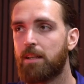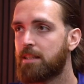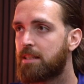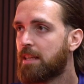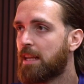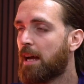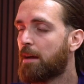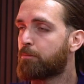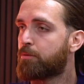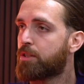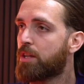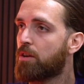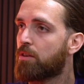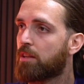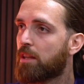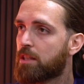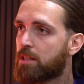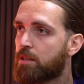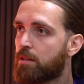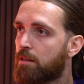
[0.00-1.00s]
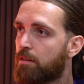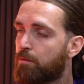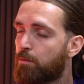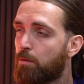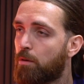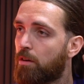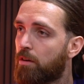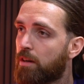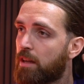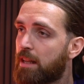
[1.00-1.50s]
isn't it? I'm so glad to have
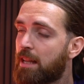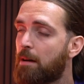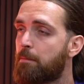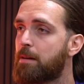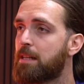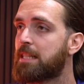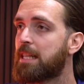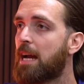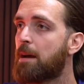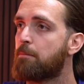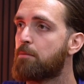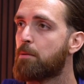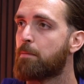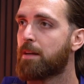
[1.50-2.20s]
won. And that means I'm your